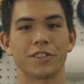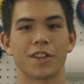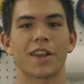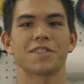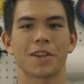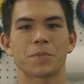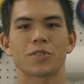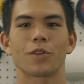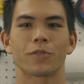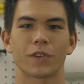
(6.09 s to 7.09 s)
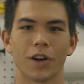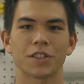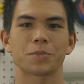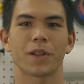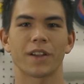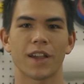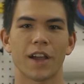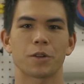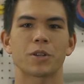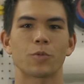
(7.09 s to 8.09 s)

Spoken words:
today's episode of Cosplay Academy,